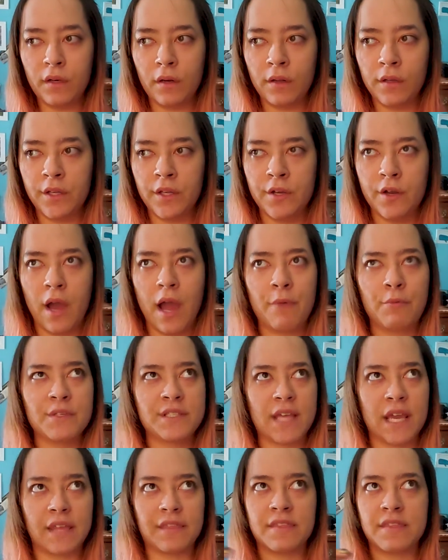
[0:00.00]
You know, I was
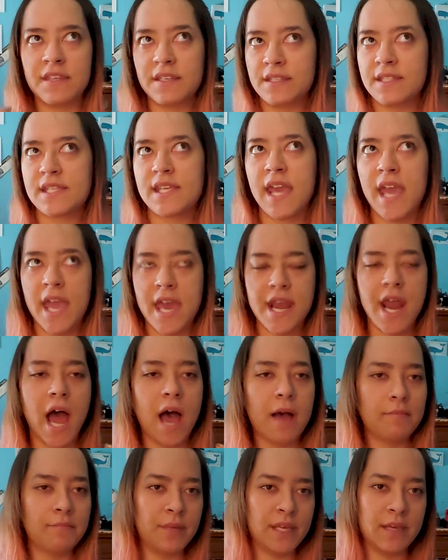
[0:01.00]
like, this
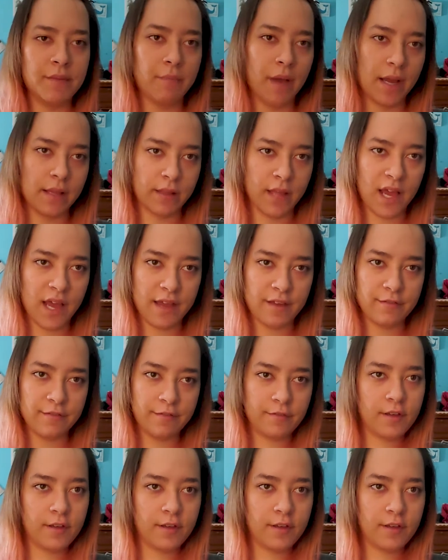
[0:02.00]
cannot be my life.